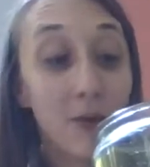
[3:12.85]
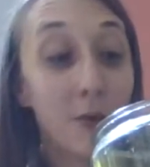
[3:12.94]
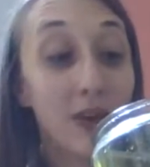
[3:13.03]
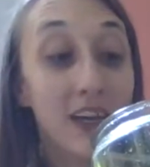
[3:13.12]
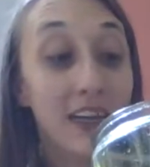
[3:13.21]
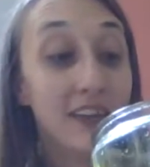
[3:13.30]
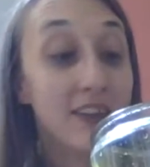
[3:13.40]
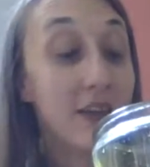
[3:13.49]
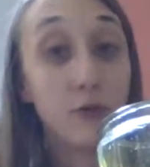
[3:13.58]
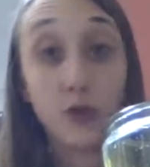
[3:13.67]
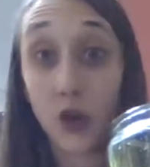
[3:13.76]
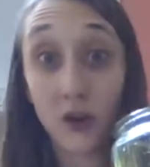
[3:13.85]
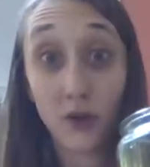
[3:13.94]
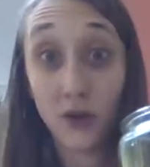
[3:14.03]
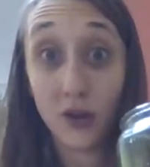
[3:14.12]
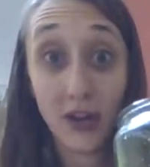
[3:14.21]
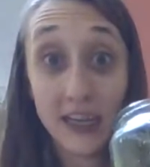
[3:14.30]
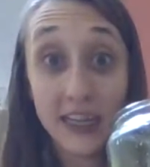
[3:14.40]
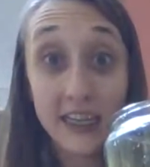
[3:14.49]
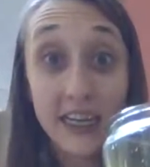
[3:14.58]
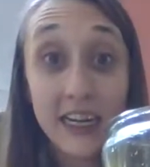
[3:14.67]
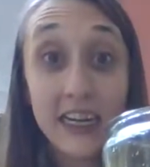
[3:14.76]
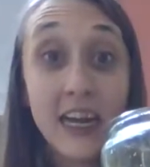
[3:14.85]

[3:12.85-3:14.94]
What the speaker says: with no charcoal or anything.